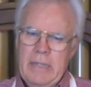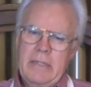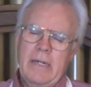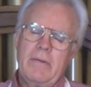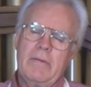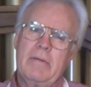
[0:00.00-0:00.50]

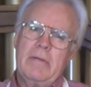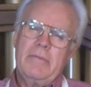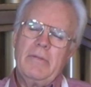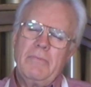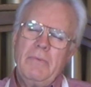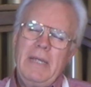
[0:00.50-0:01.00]
Now,
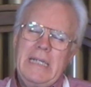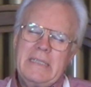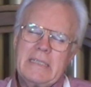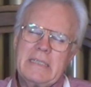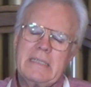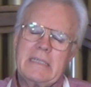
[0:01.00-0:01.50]
the
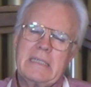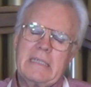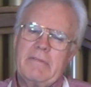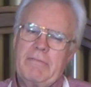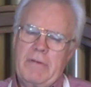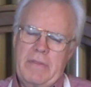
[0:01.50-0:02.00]
reason
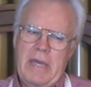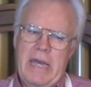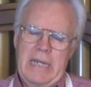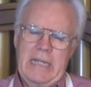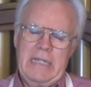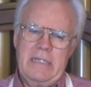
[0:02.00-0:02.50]
for
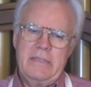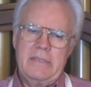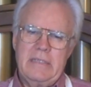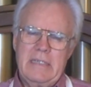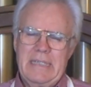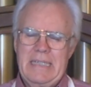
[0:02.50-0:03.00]
that
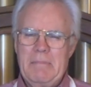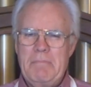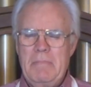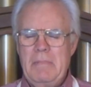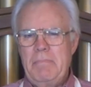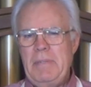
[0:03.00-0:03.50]
is
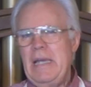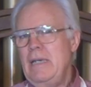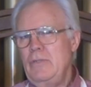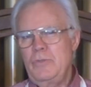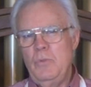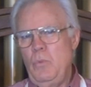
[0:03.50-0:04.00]

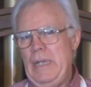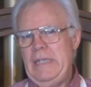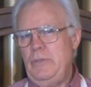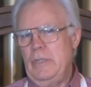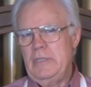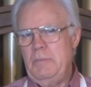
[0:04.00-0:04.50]
pianos are way
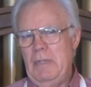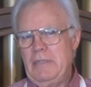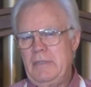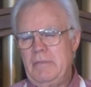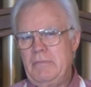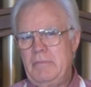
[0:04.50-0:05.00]
too
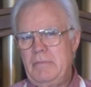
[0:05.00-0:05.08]
expensive.